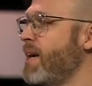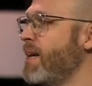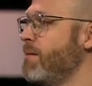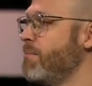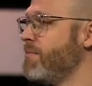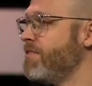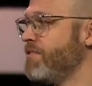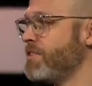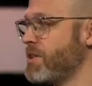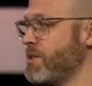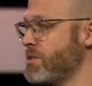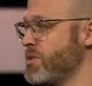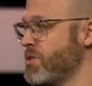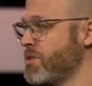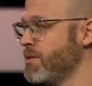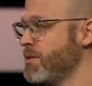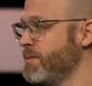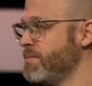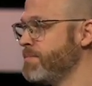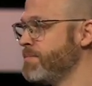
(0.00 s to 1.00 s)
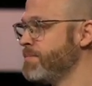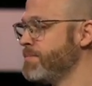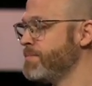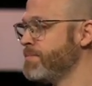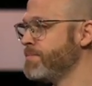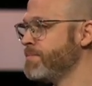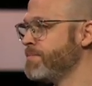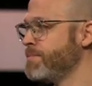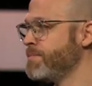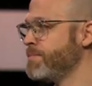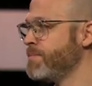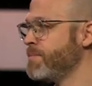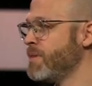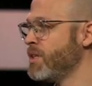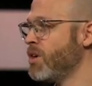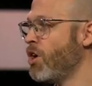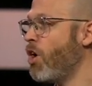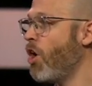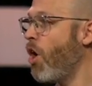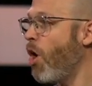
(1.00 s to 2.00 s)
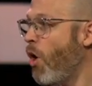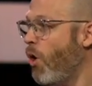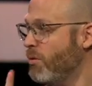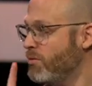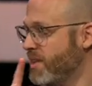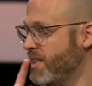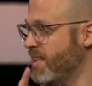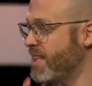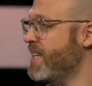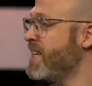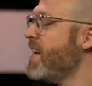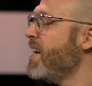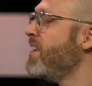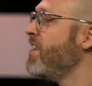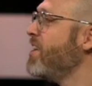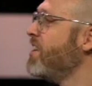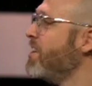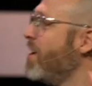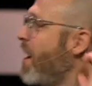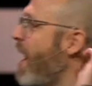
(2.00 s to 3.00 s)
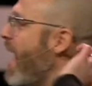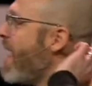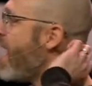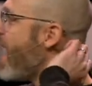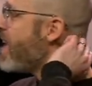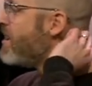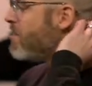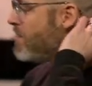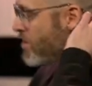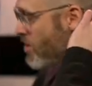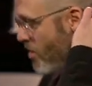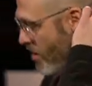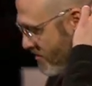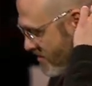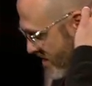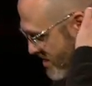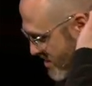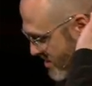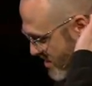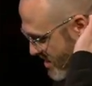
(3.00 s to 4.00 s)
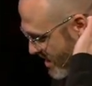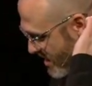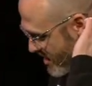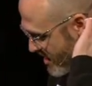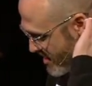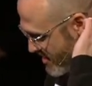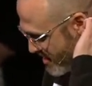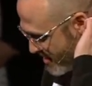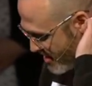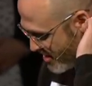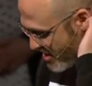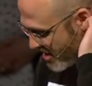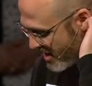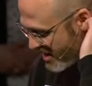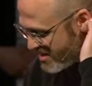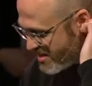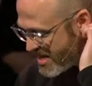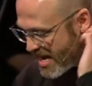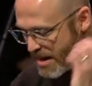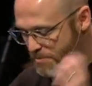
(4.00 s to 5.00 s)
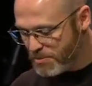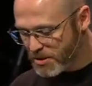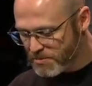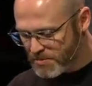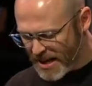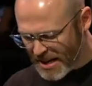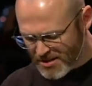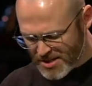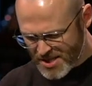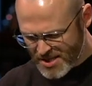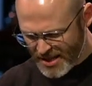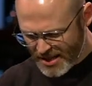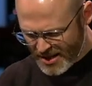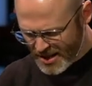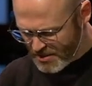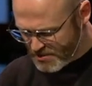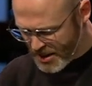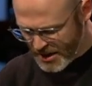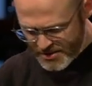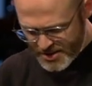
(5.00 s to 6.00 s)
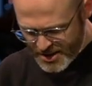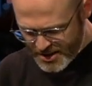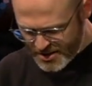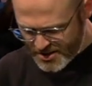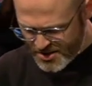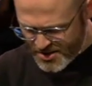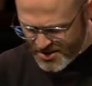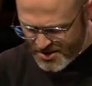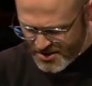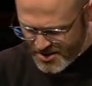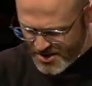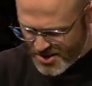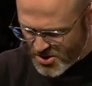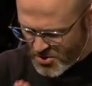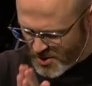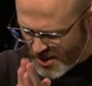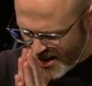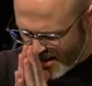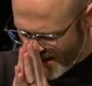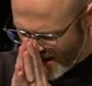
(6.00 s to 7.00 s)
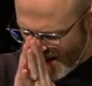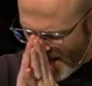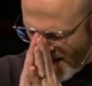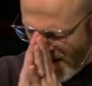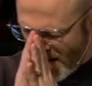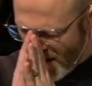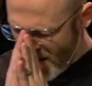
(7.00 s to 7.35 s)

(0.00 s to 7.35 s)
by him first. only. You know, I don't know if this is a good example, but I was thinking about this week.